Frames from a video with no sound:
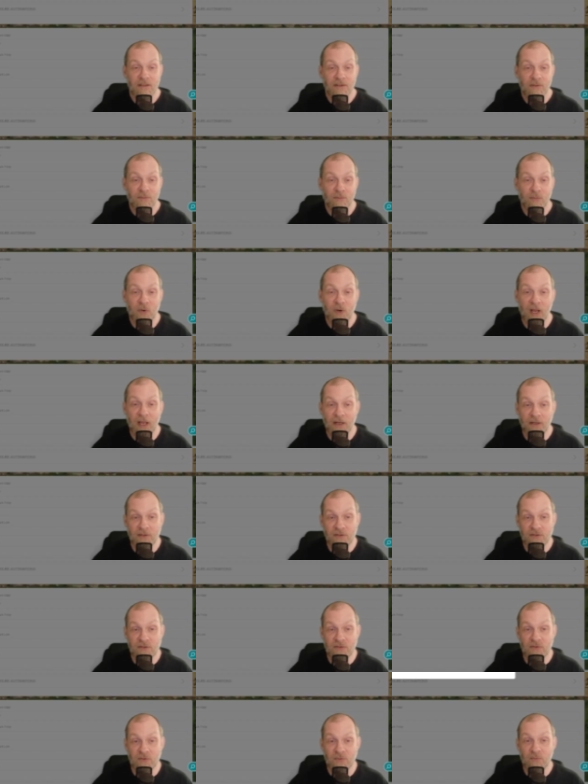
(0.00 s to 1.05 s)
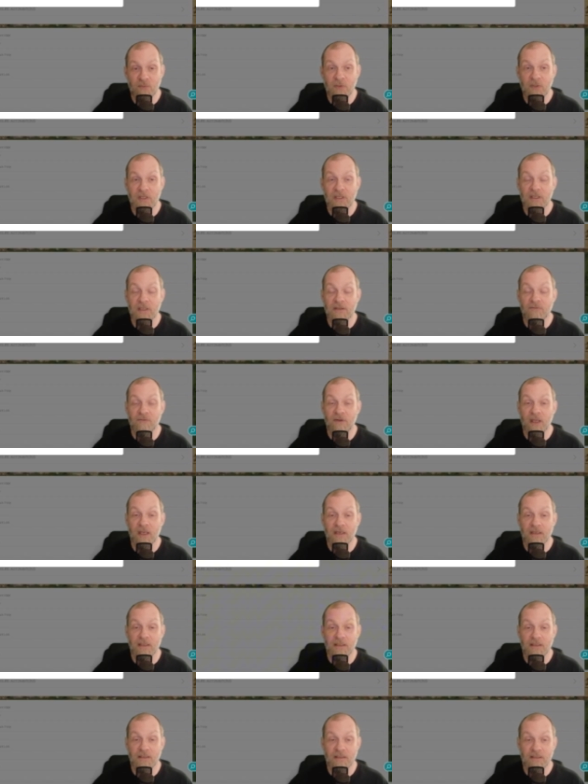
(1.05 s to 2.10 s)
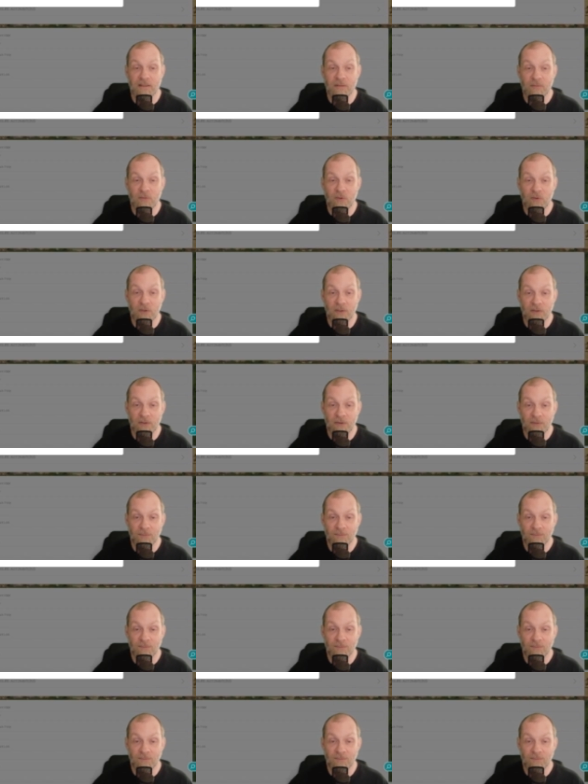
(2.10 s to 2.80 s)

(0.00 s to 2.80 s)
prior to being invited into the portal.